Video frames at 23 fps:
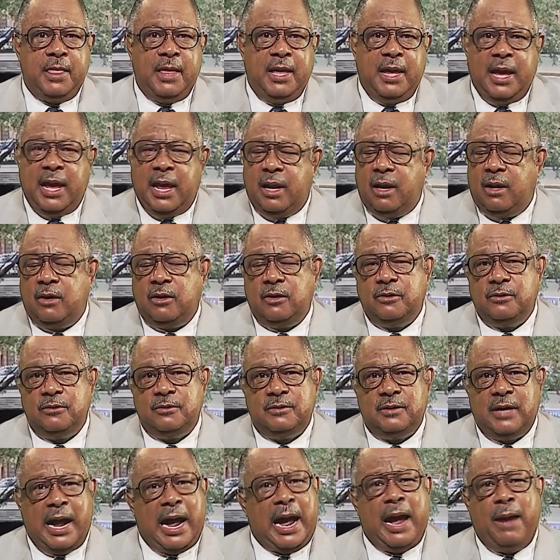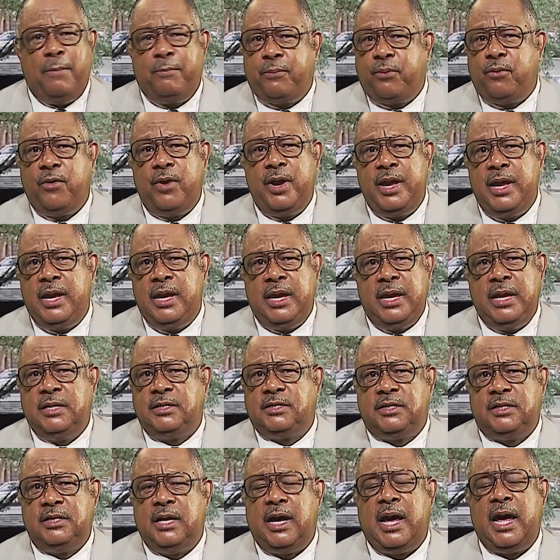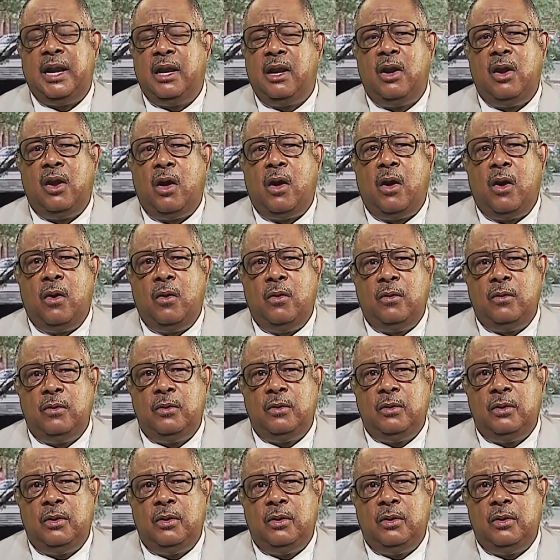How long? I pray it's not long.